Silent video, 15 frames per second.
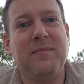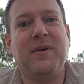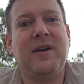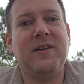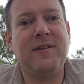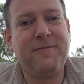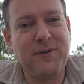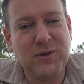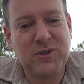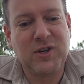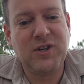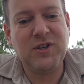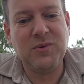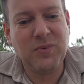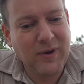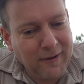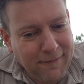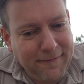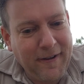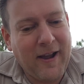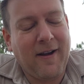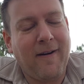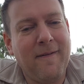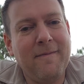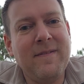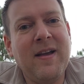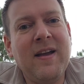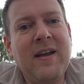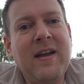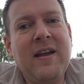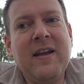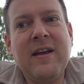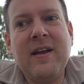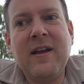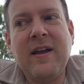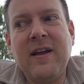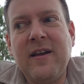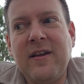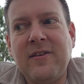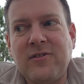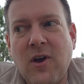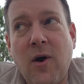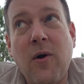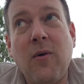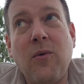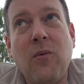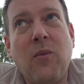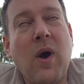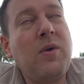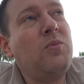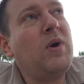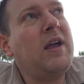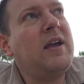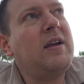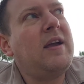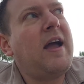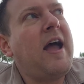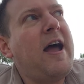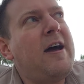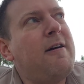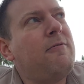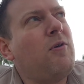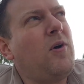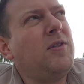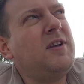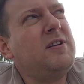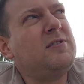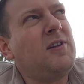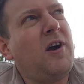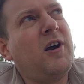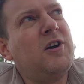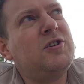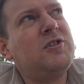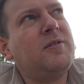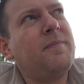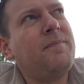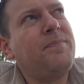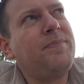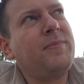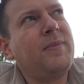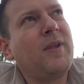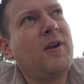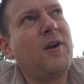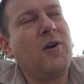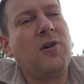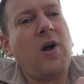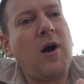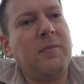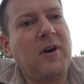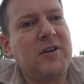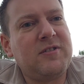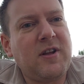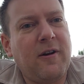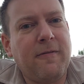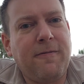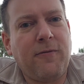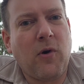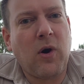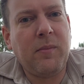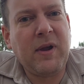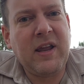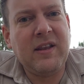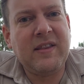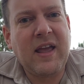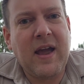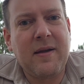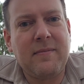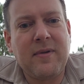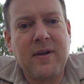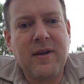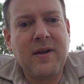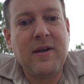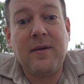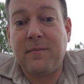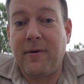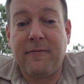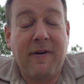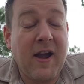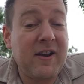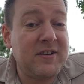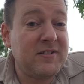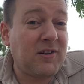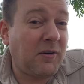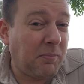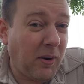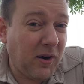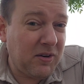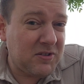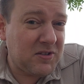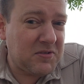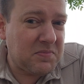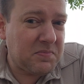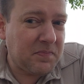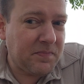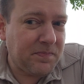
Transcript: but in the future, you will fail. So when we have all these large conglomerates that are forming that provide us our parts,